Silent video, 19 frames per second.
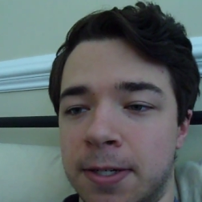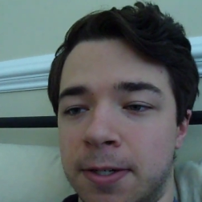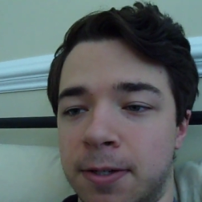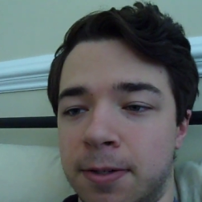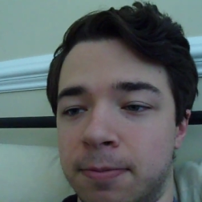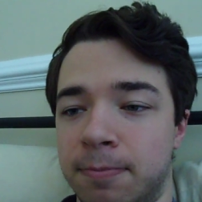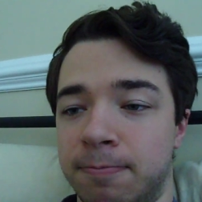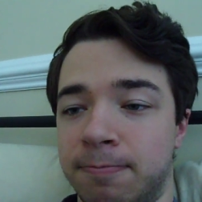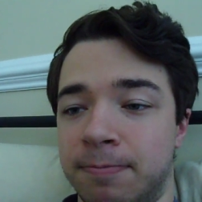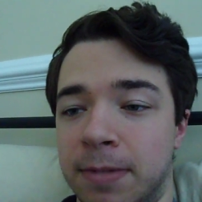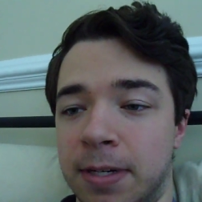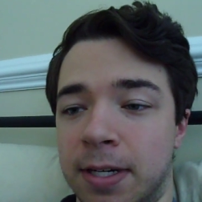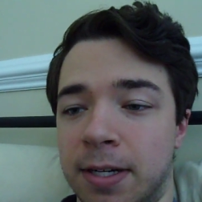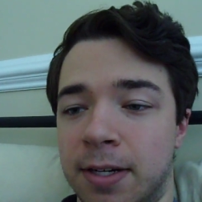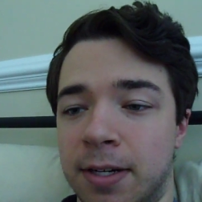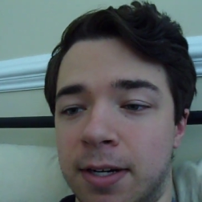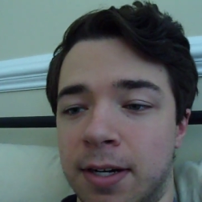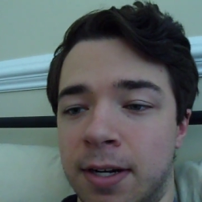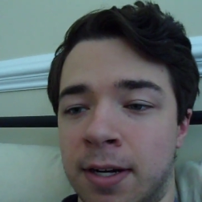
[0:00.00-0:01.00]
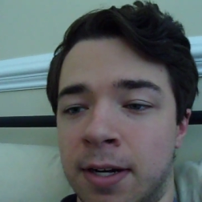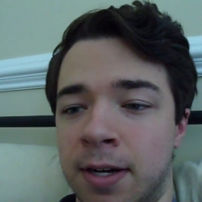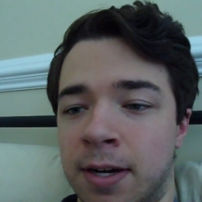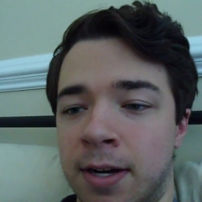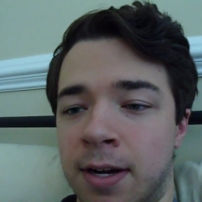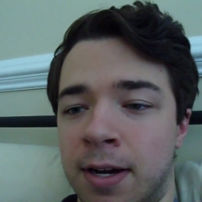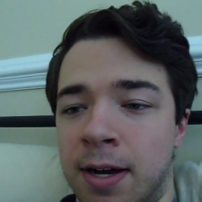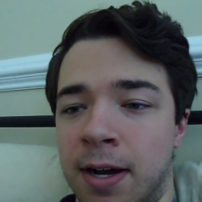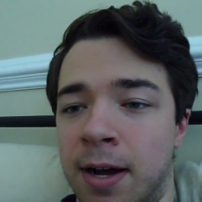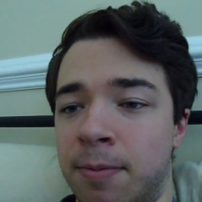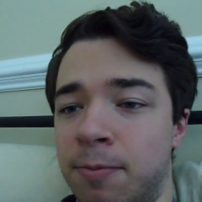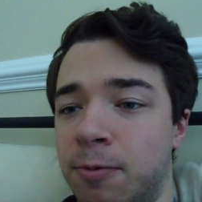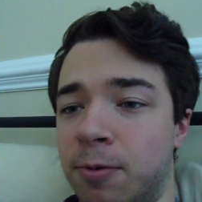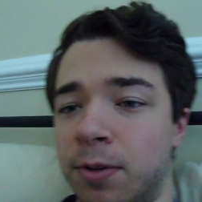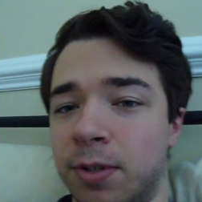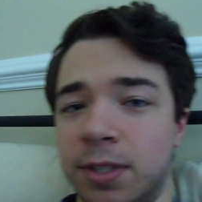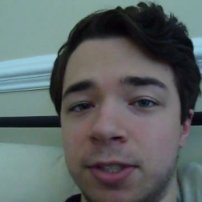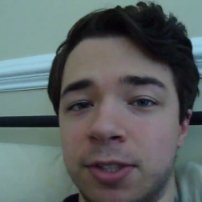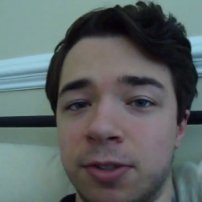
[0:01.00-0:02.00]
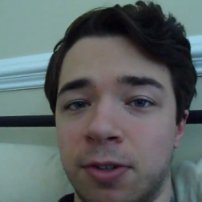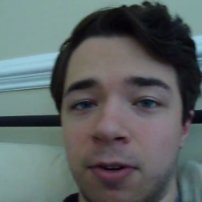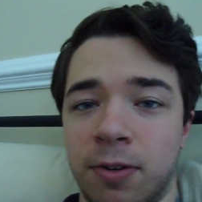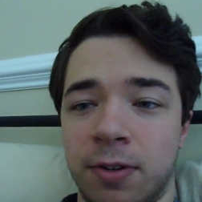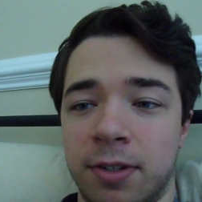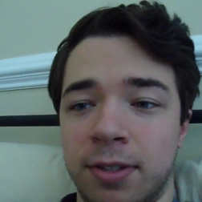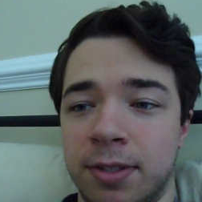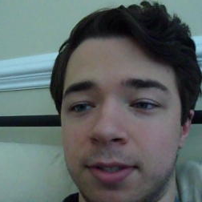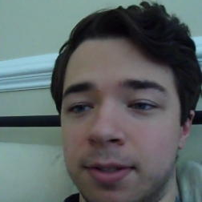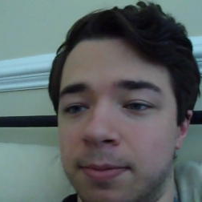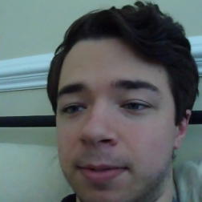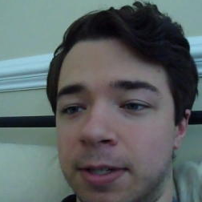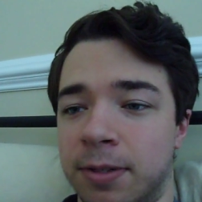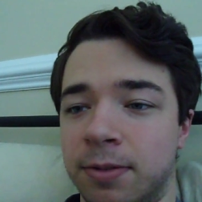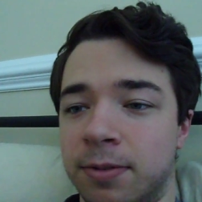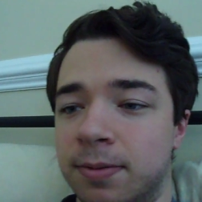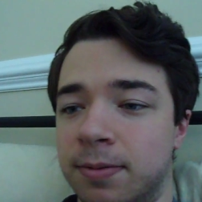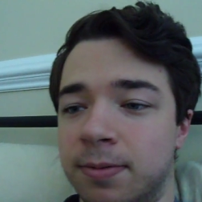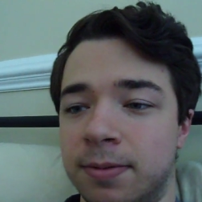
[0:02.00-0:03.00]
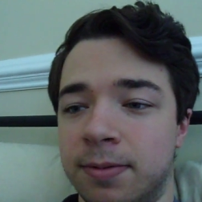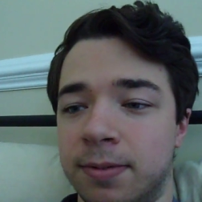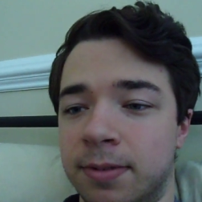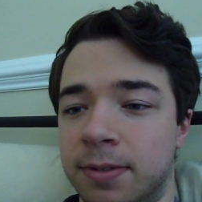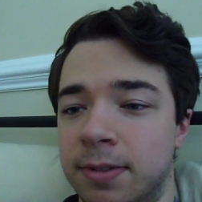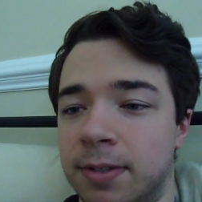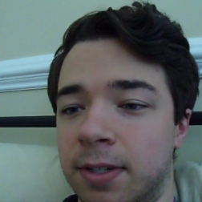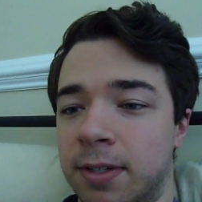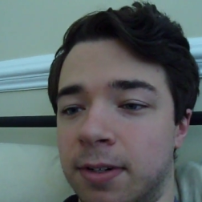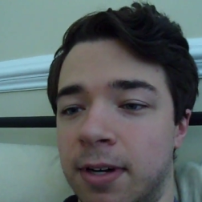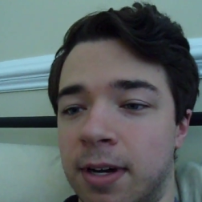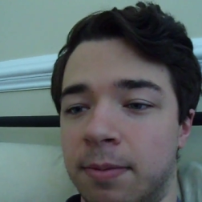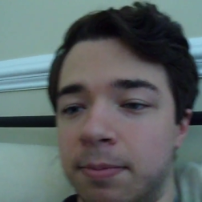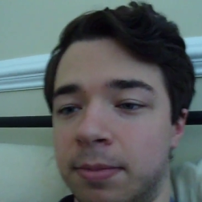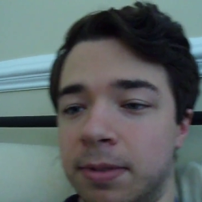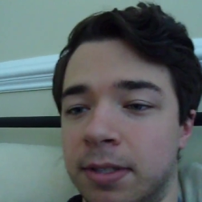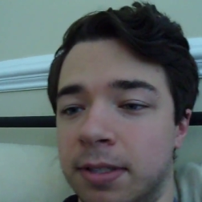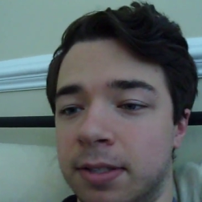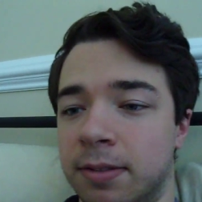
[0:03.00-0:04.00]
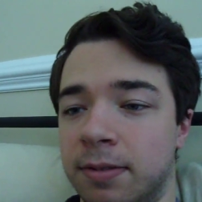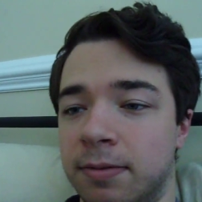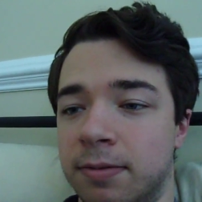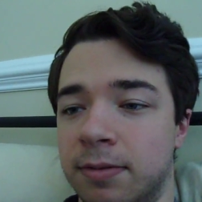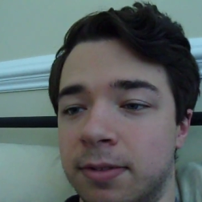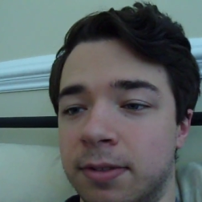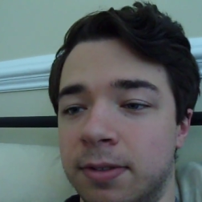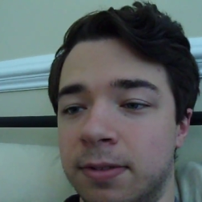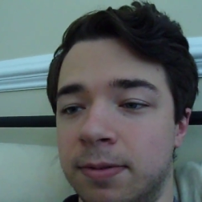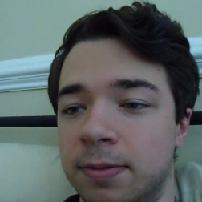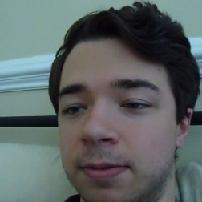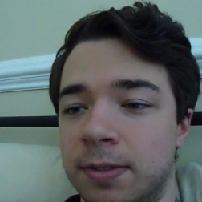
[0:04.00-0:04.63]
Um, I'm really sorry about there not being